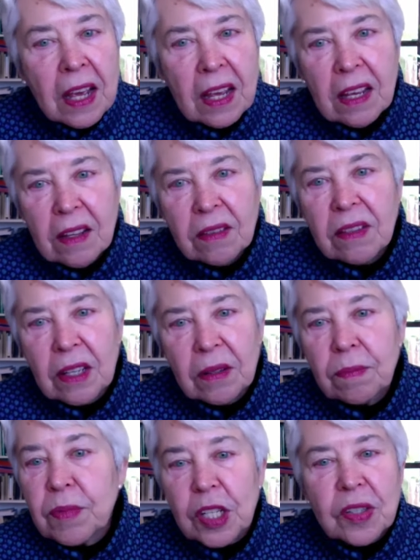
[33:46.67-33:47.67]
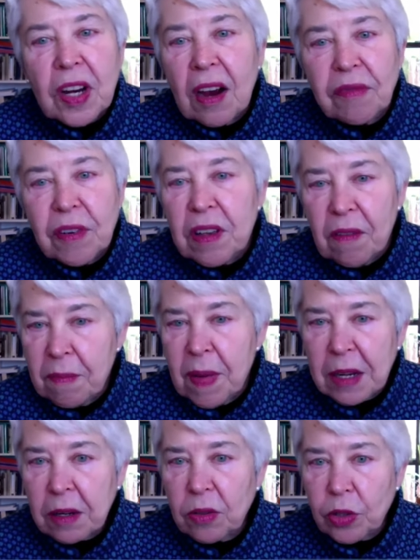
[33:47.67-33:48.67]
in the discovery of
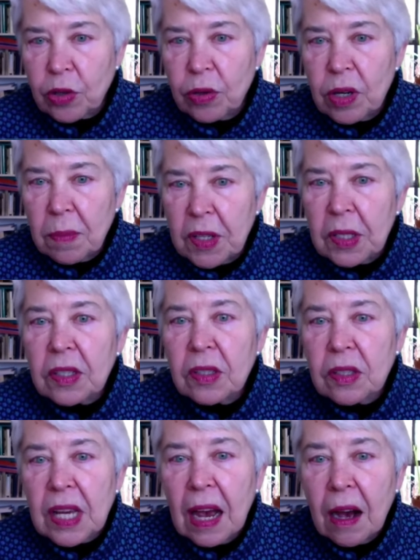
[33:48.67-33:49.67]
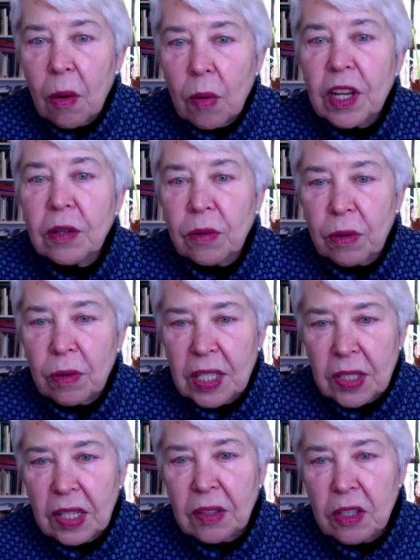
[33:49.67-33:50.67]
medical treatments is how
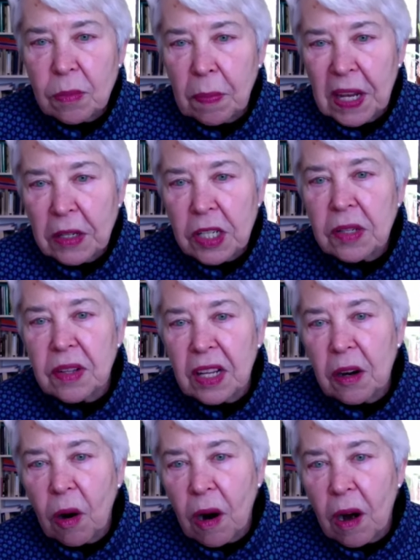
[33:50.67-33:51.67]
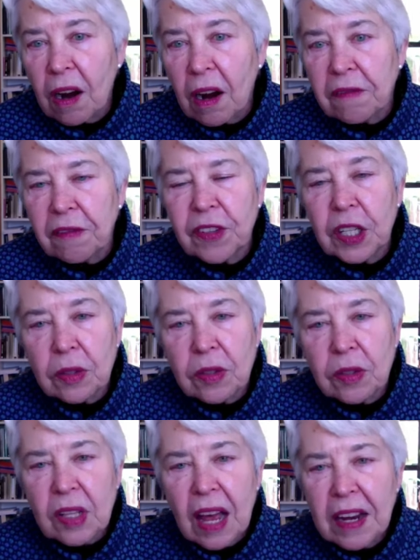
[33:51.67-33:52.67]
increasingly dependent they are on
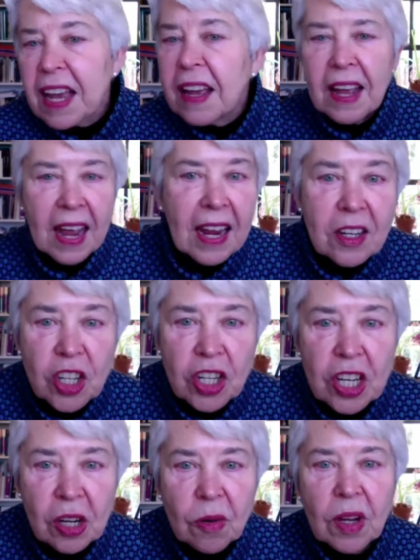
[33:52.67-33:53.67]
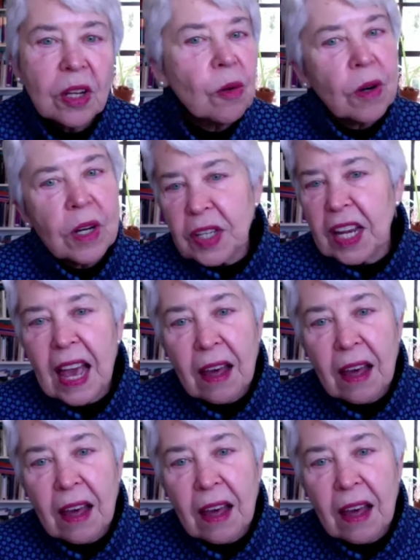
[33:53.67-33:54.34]
fields like engineering, or as mm.